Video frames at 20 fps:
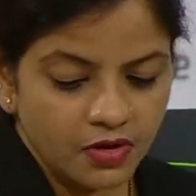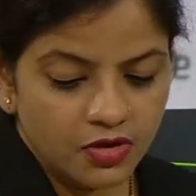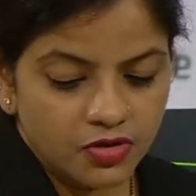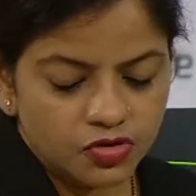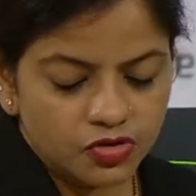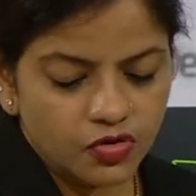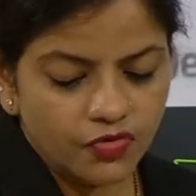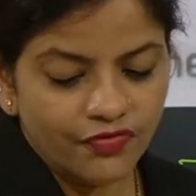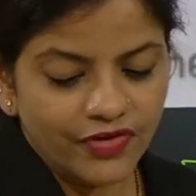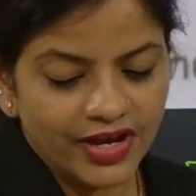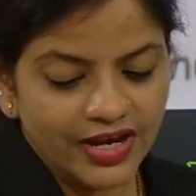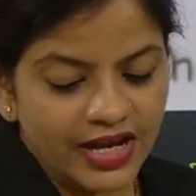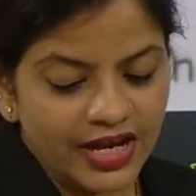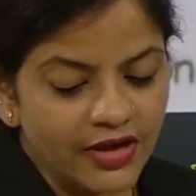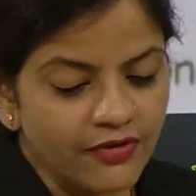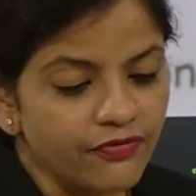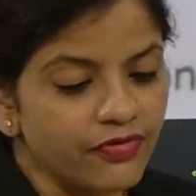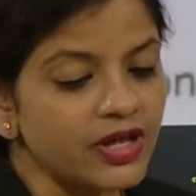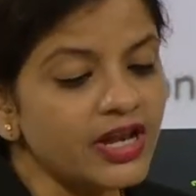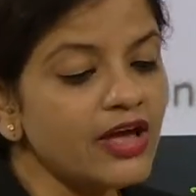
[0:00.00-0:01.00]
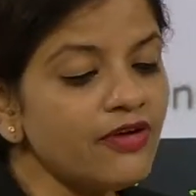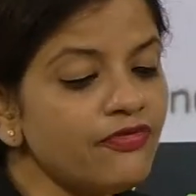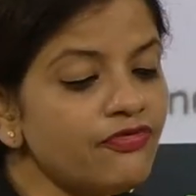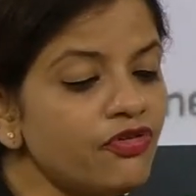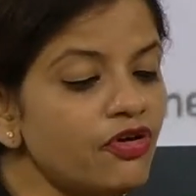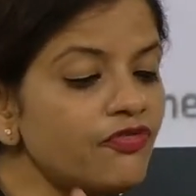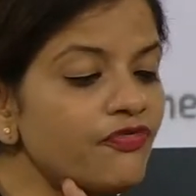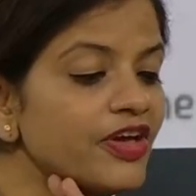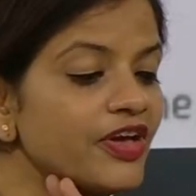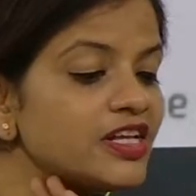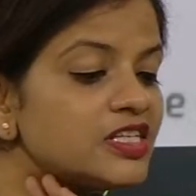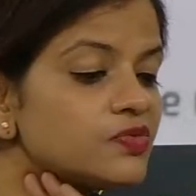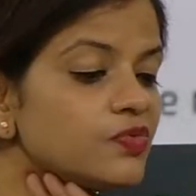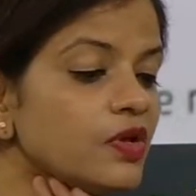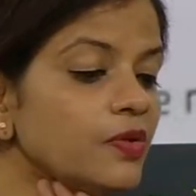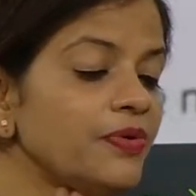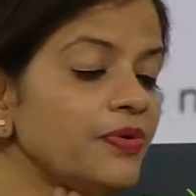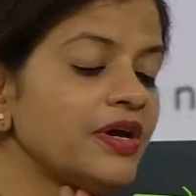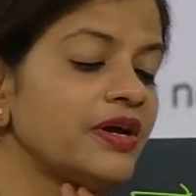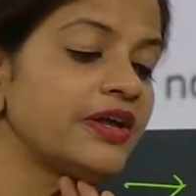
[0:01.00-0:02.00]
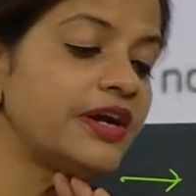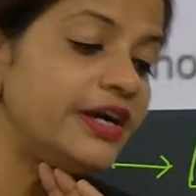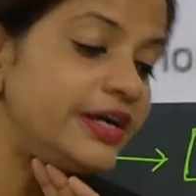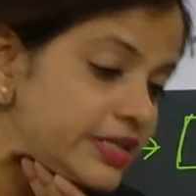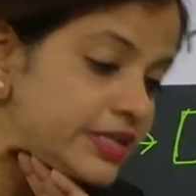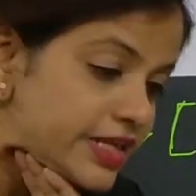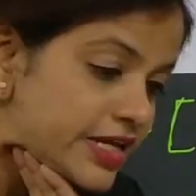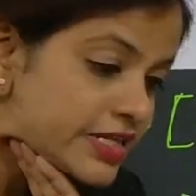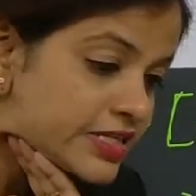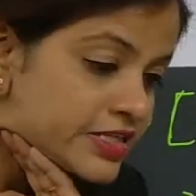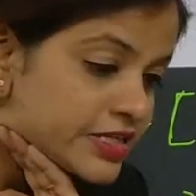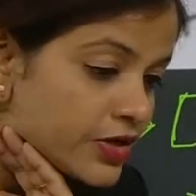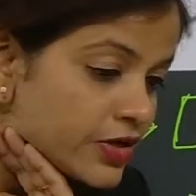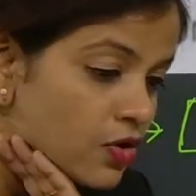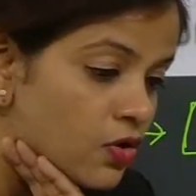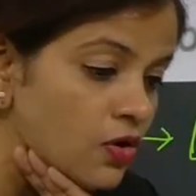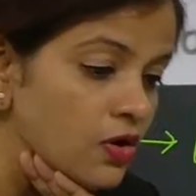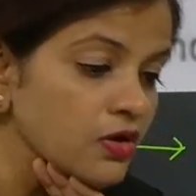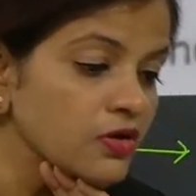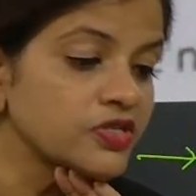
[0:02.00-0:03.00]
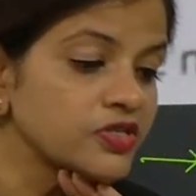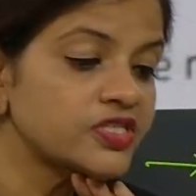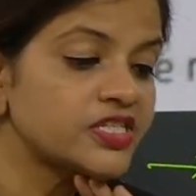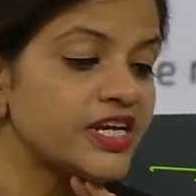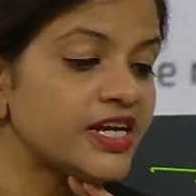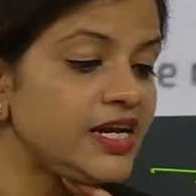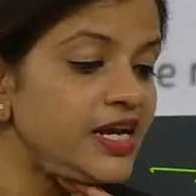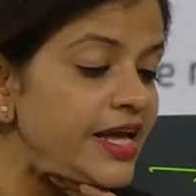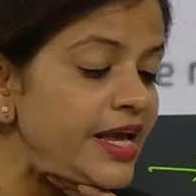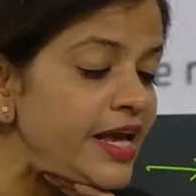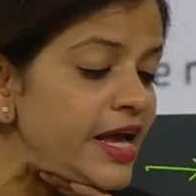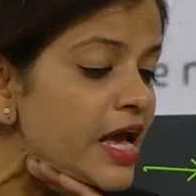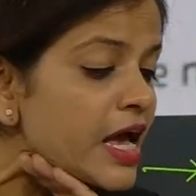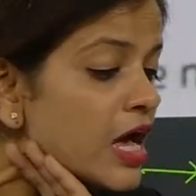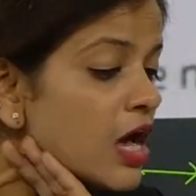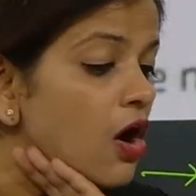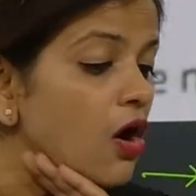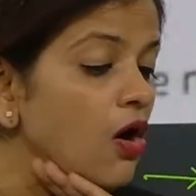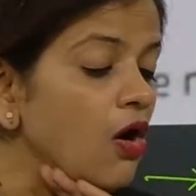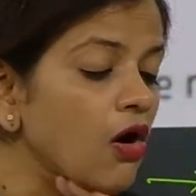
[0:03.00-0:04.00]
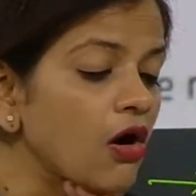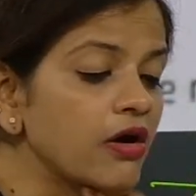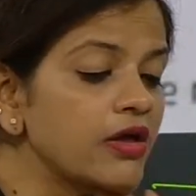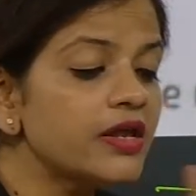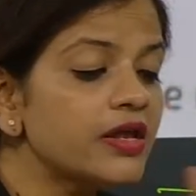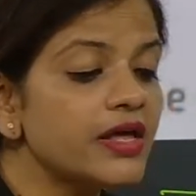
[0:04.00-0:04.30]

So whenever f of x will be greater than 0 strictly or